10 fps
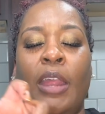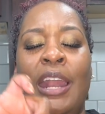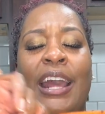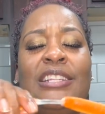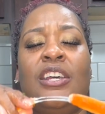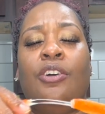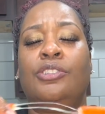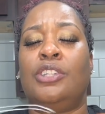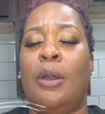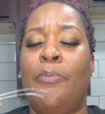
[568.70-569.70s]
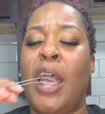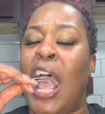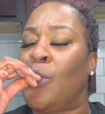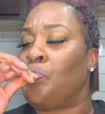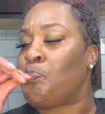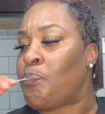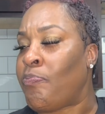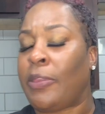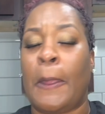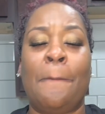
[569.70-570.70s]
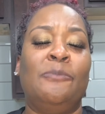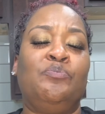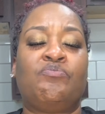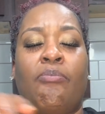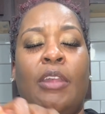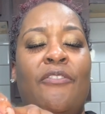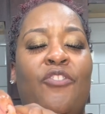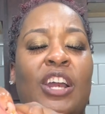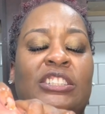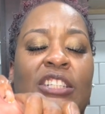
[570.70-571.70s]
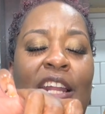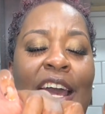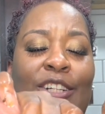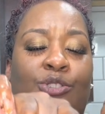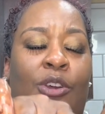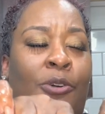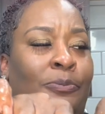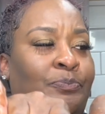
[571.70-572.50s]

I told you I put fresh cilantro